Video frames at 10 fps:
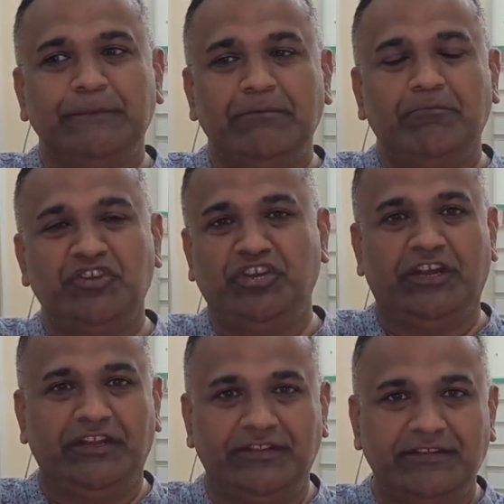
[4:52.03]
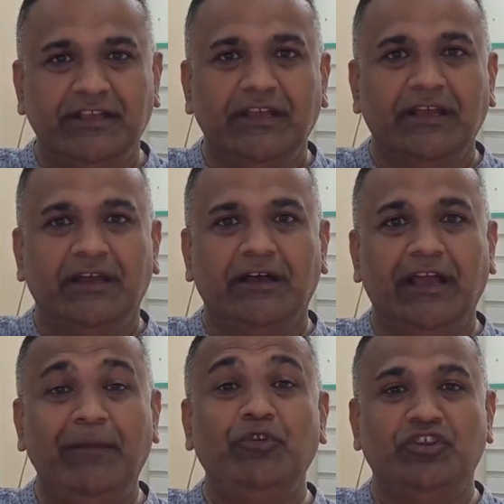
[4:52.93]
machineries,
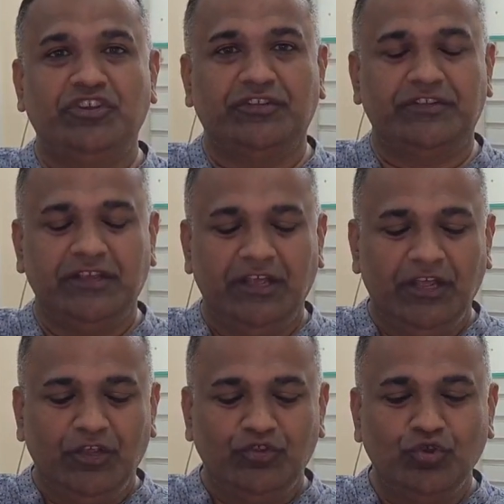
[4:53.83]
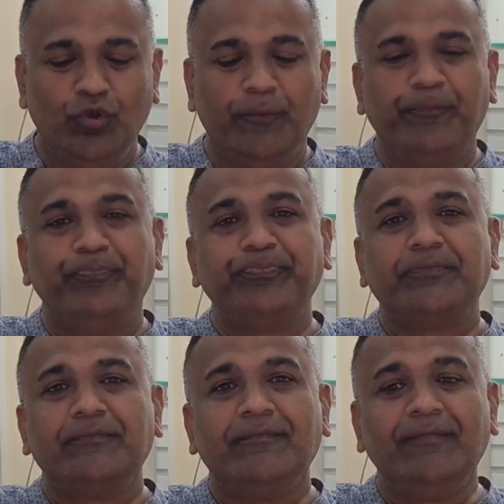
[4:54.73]
ammunitions. So
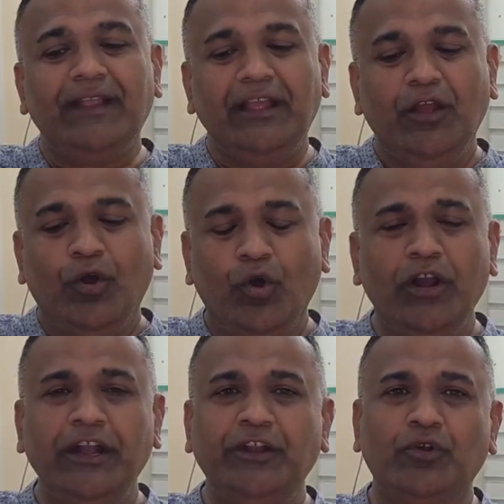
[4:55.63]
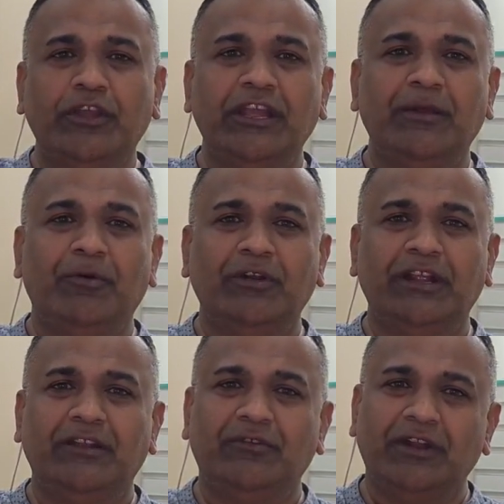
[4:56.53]
already talking about
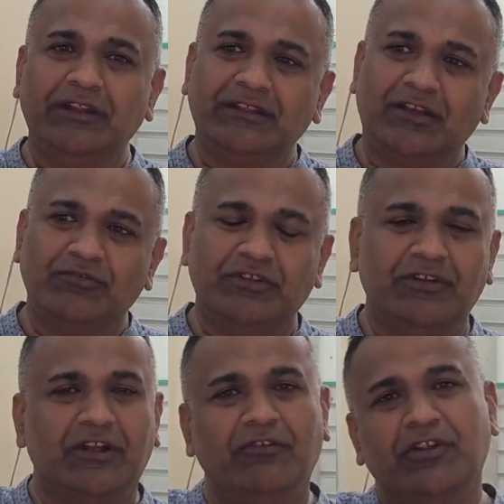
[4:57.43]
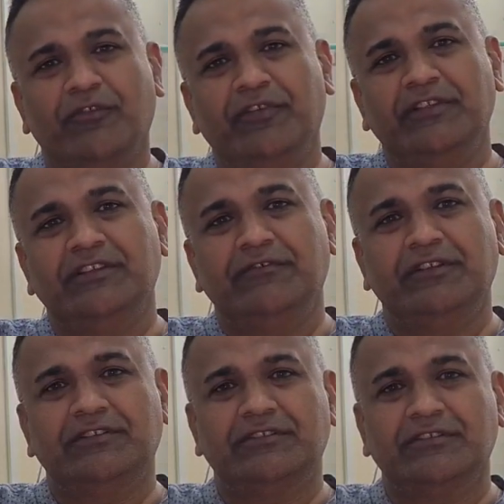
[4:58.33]
that Ukraine's counteroffensive
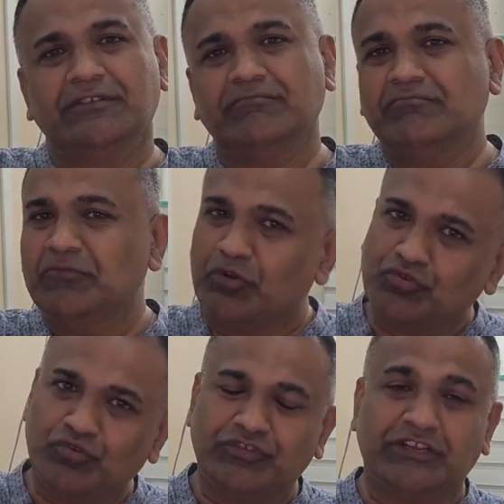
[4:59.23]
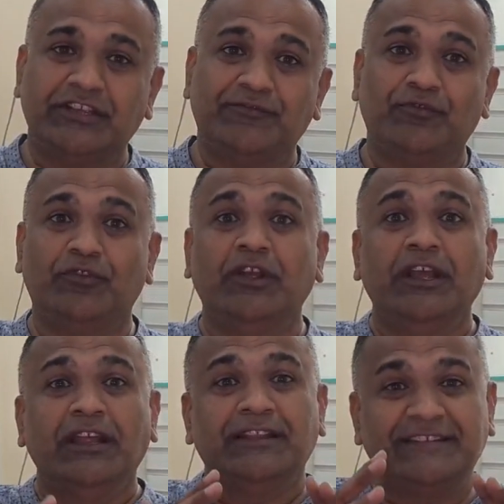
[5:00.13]
is not so successful.
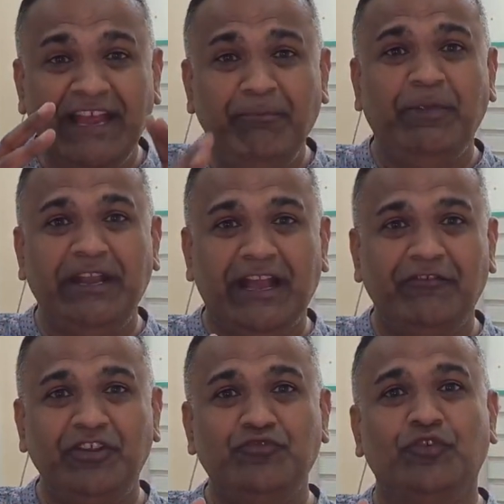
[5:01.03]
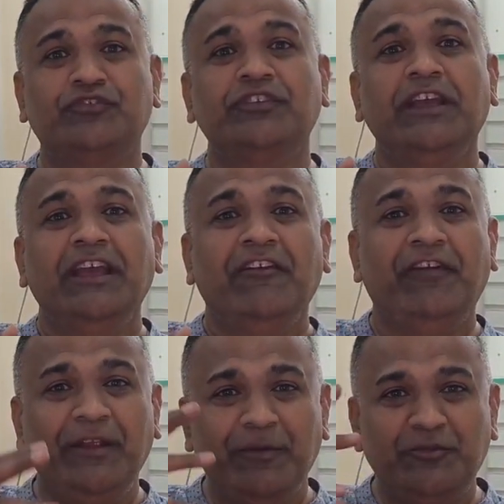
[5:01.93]
The same media which was
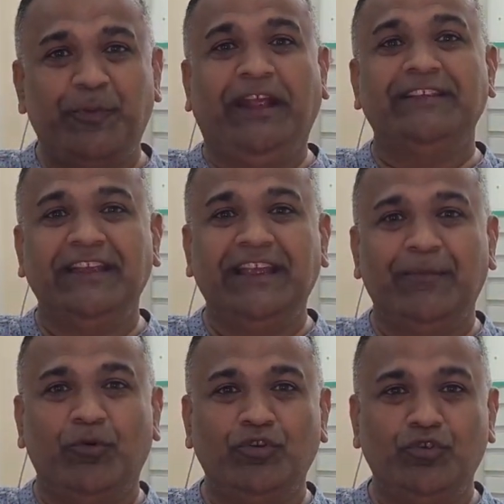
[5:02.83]
very much praising about